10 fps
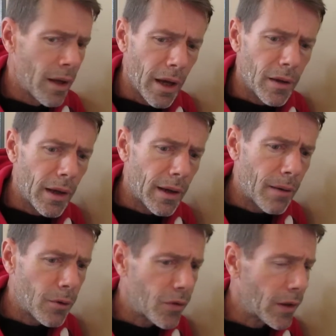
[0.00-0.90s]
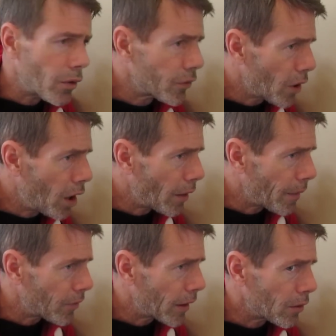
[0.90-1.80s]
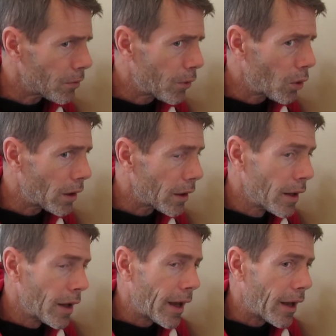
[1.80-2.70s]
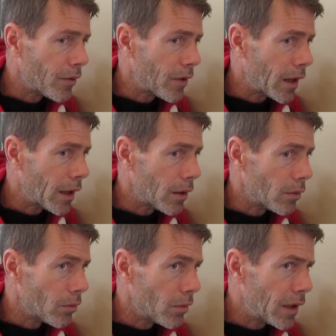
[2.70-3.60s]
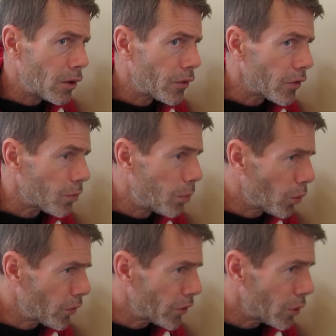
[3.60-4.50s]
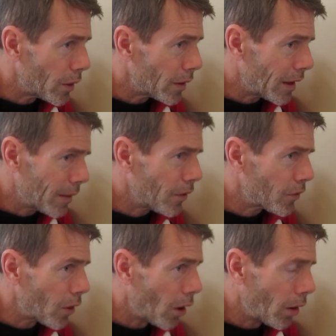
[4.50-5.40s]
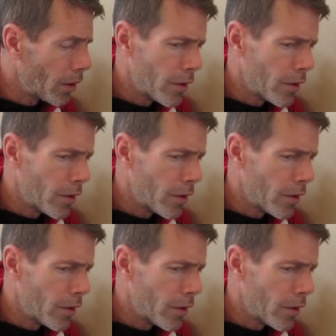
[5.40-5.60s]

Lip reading: and yet every single stall on the second floor has a needle disposal unit in the stall.